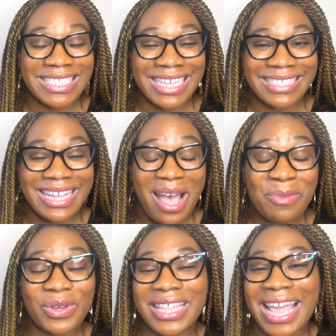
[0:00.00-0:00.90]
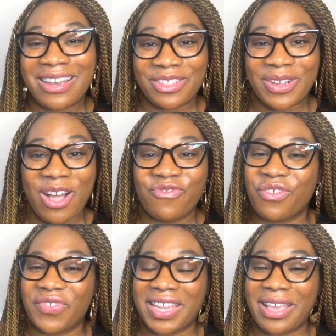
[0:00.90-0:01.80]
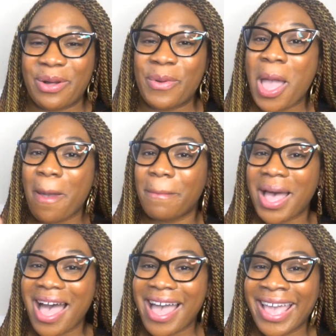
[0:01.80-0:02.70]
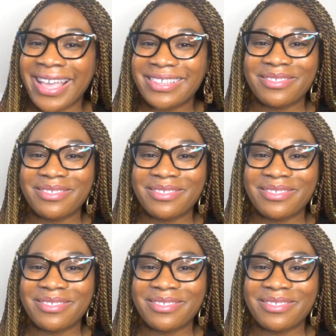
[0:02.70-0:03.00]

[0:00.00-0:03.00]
next time with another helpful video. Bye!